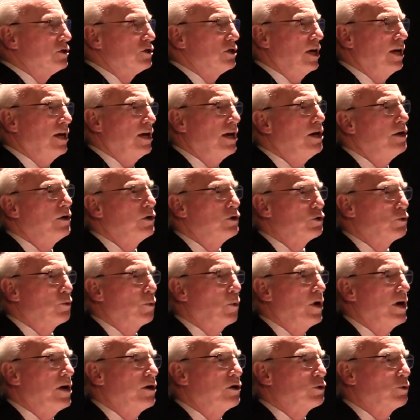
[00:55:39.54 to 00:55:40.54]
to say,
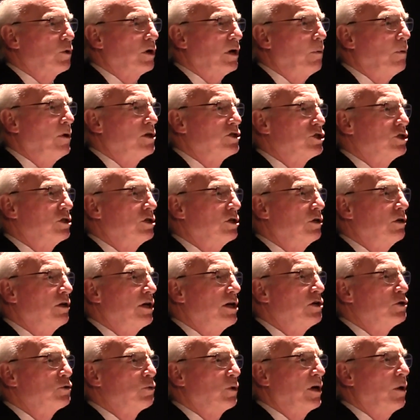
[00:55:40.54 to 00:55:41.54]
here's what I want you to,
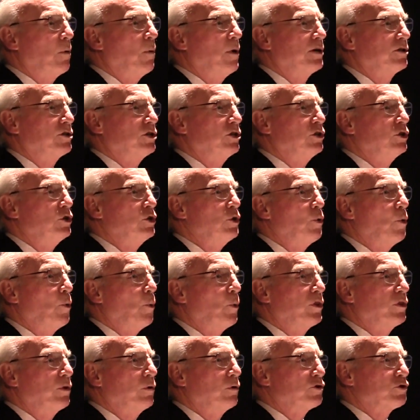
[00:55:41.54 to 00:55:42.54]
here's what I want to do
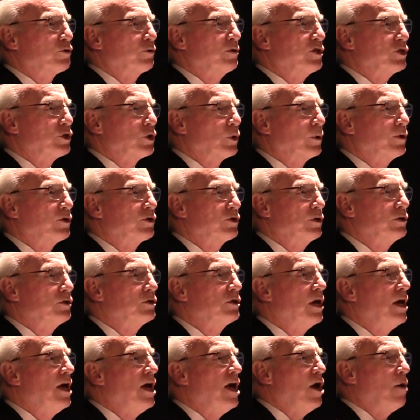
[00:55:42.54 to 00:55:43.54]
with those
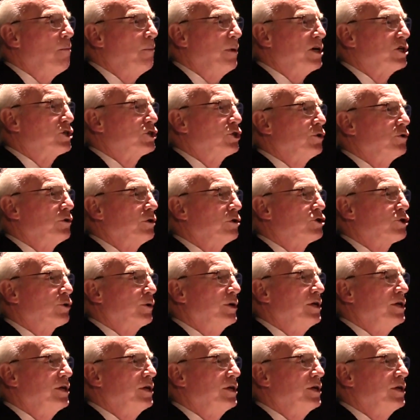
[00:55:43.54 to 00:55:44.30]
resources. Make sure they're